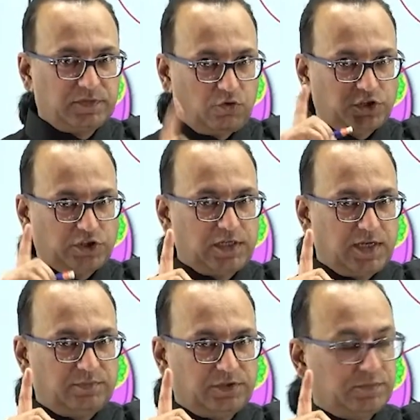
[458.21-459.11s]
Question
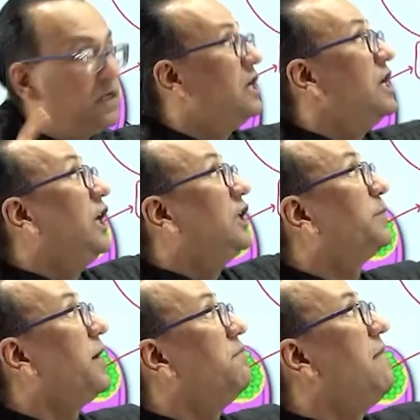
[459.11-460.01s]
comes,
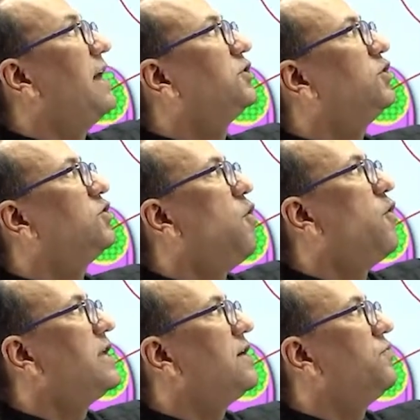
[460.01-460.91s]

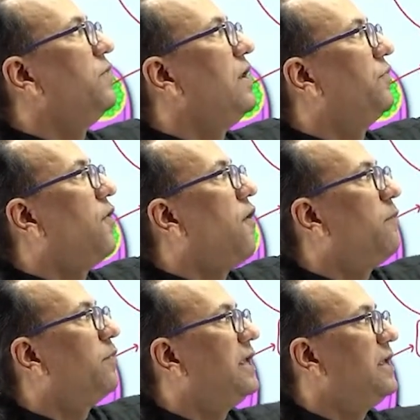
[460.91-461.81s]
spermatogonium will
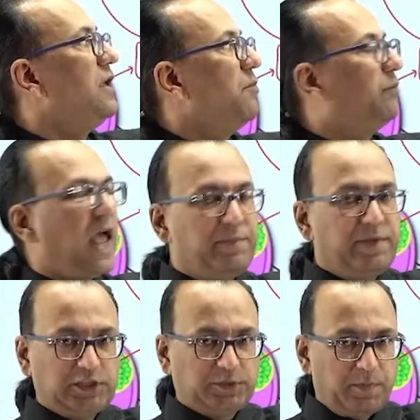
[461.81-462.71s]
form the primary
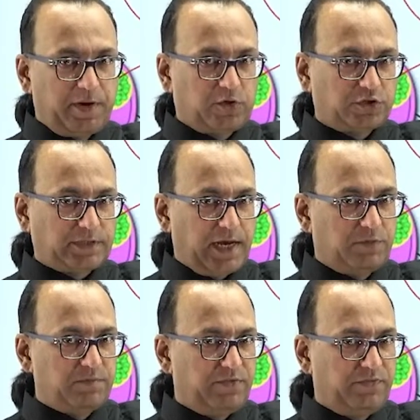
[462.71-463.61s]
spermatocyte
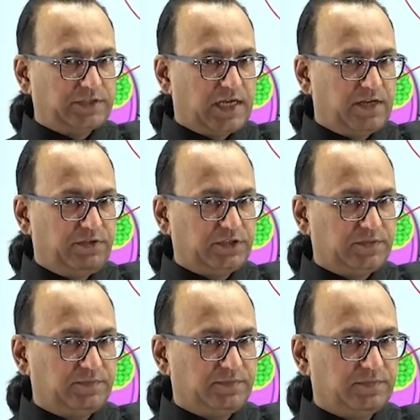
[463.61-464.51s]
by which cell division?
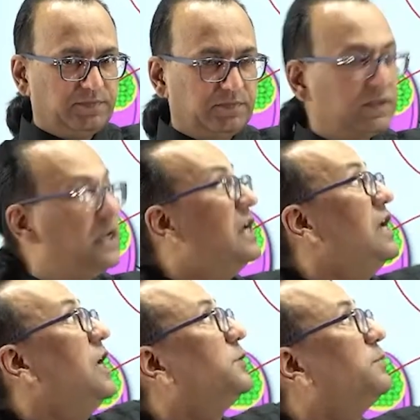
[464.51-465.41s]

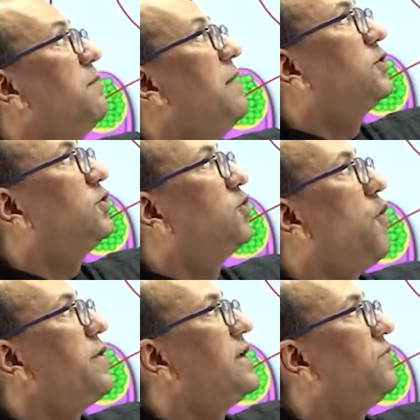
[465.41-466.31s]

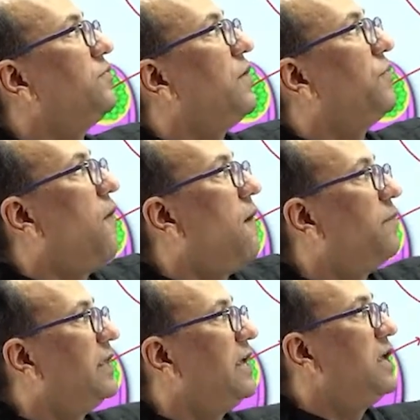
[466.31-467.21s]
Spermatogonium will form
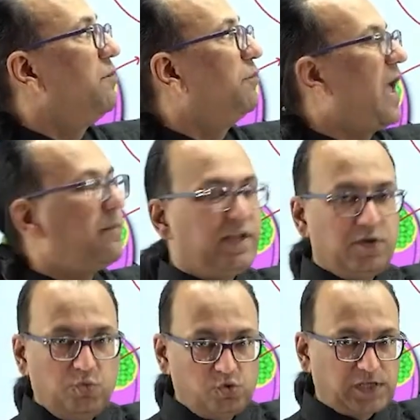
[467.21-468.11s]
the primary
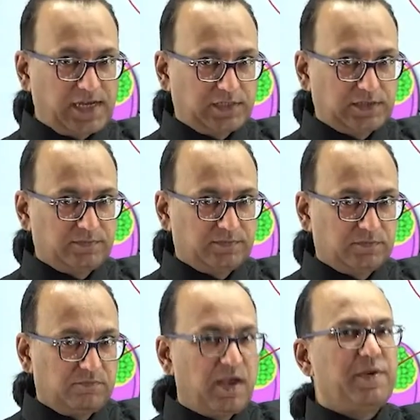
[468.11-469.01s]
oocyte,
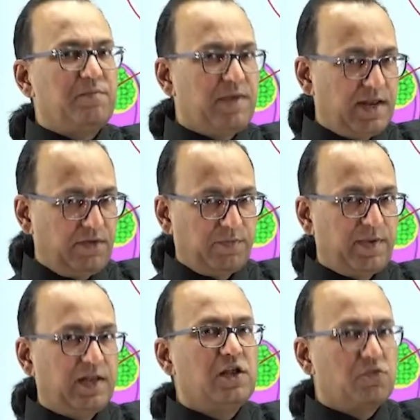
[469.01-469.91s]
maybe male,
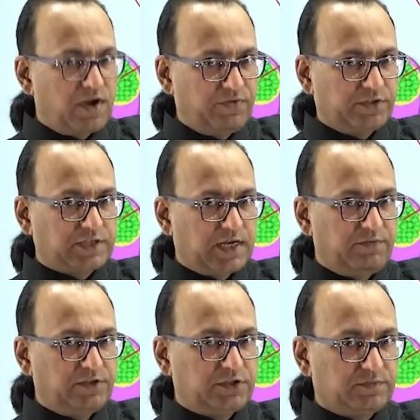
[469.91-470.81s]
female, by which cell
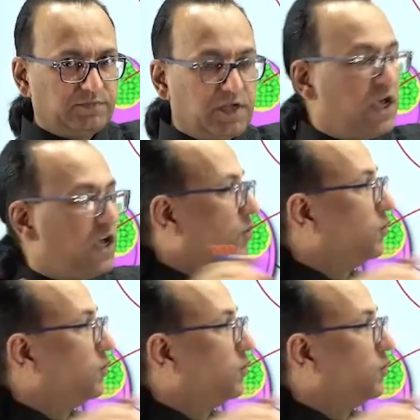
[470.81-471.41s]
division? You